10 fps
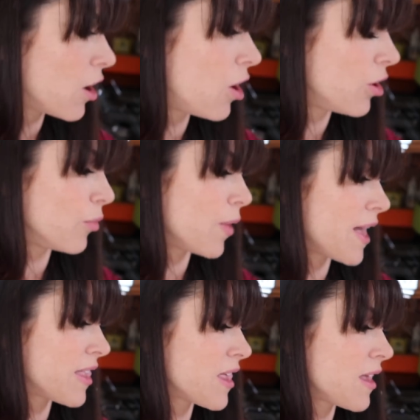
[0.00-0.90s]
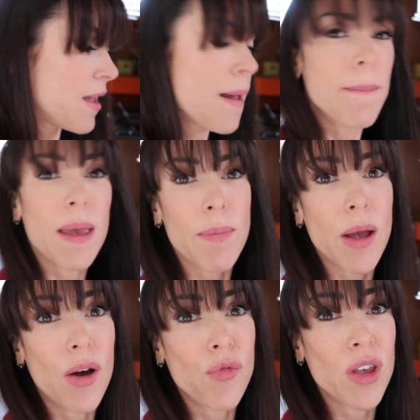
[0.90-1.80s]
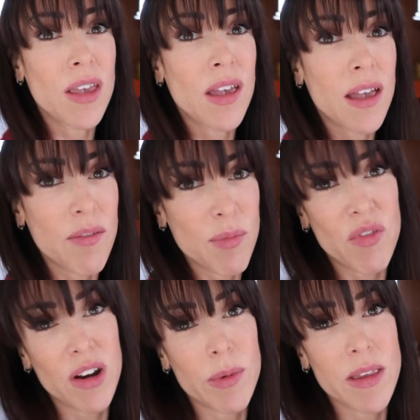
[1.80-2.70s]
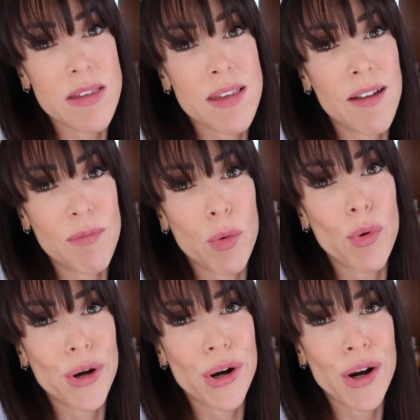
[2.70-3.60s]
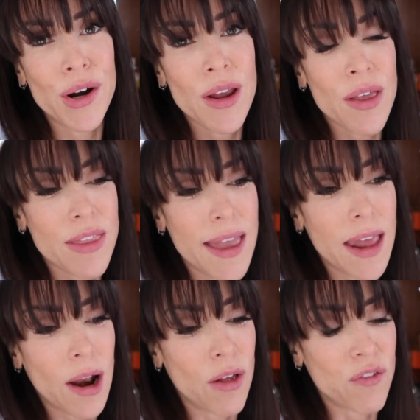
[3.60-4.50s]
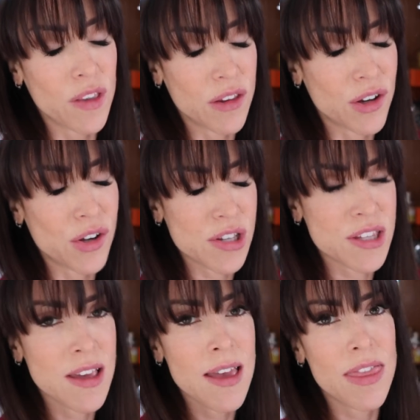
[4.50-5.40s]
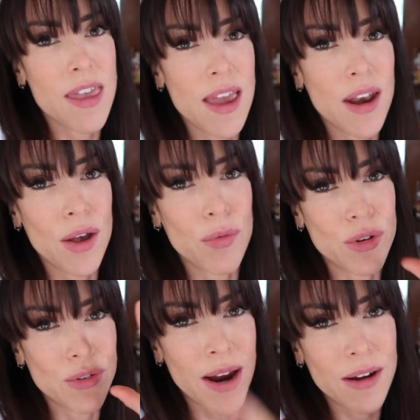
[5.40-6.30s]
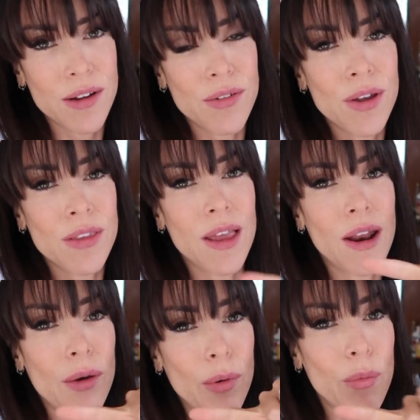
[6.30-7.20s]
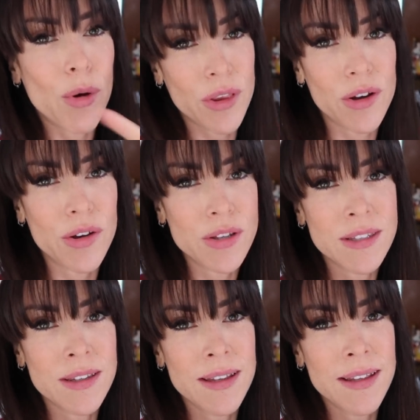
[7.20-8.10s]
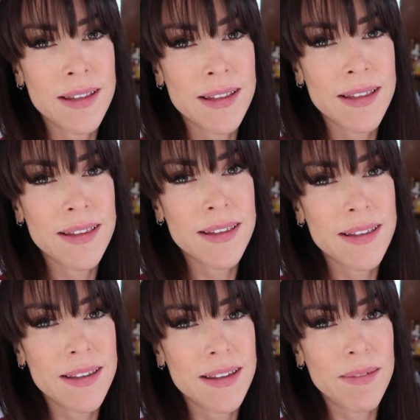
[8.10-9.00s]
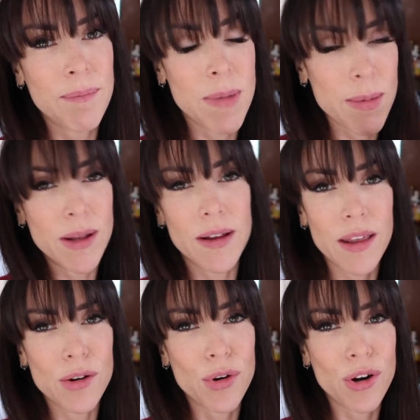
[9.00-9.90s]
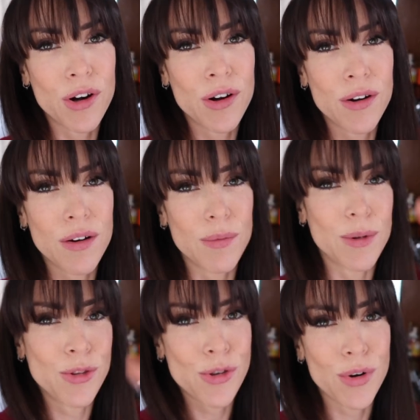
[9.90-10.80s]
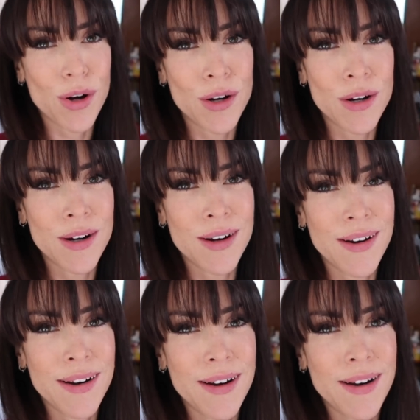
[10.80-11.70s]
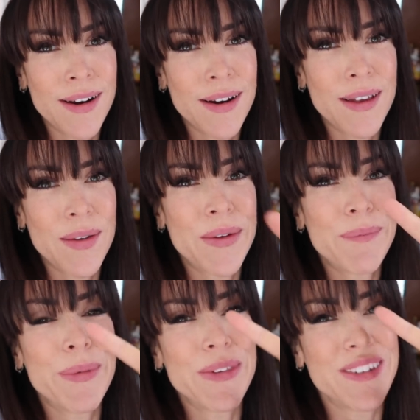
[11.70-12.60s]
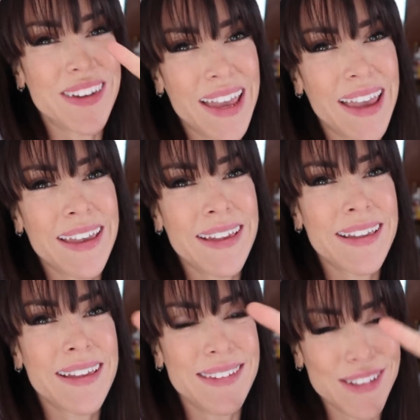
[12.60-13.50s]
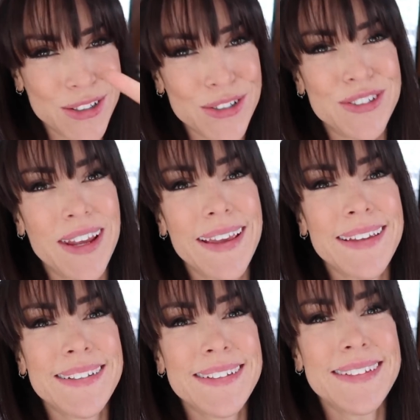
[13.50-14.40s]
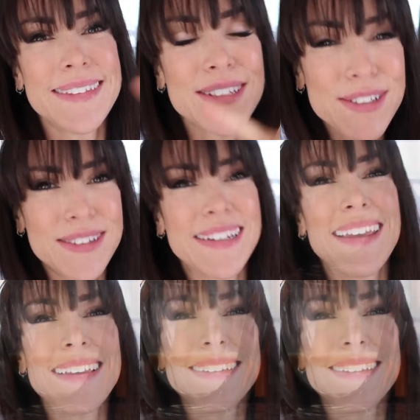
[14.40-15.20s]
on with making my coffee, have my vitamins, have my water, then I'll feed the dogs, then I will do cardio, then I will walk the dogs. Maybe not in that order, I'm not sure. But today, it's a good day. It's a good day.